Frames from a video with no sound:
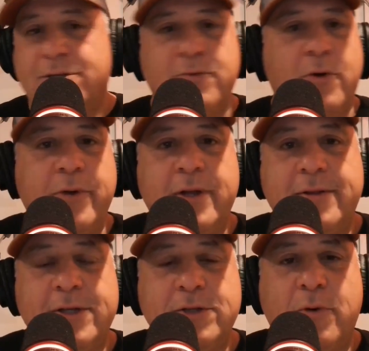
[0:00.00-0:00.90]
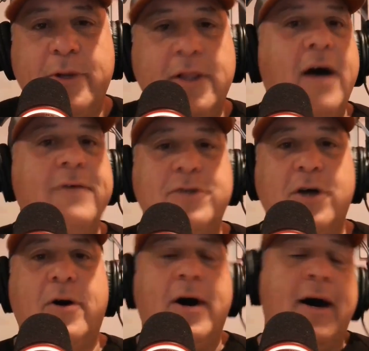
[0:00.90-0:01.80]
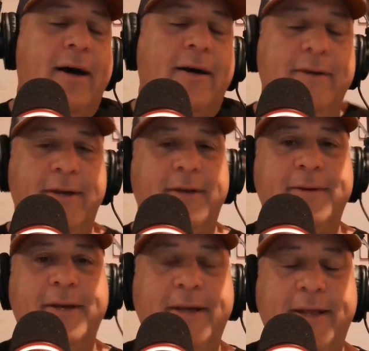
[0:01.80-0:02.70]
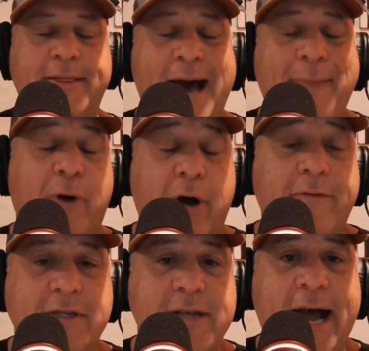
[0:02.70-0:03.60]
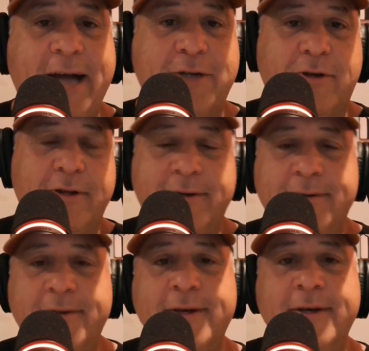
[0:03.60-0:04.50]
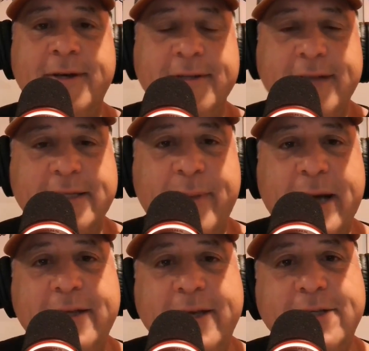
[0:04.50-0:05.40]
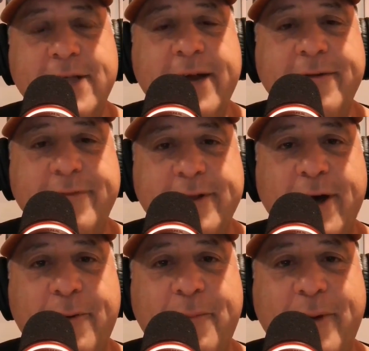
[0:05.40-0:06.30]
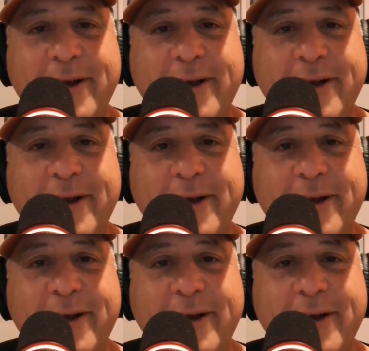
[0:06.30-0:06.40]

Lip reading: This is what we love. So that part of it's natural, and that's about the extent of it, though.